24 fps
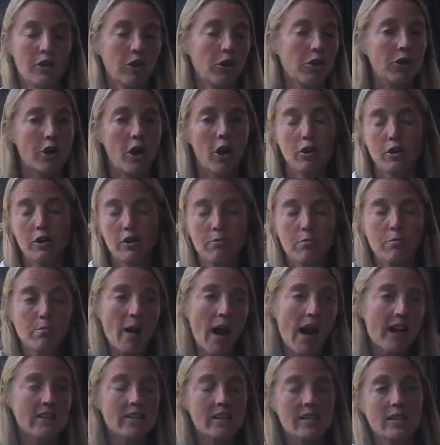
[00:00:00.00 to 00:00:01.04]
You'll know you've
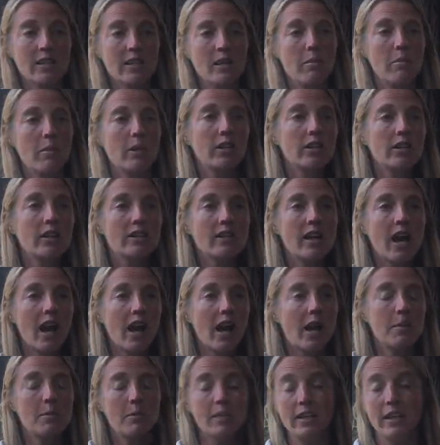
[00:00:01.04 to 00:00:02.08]
practiced it a million
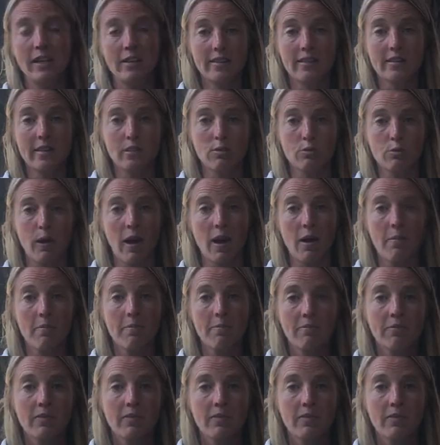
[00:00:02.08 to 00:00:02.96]
times and it sits well.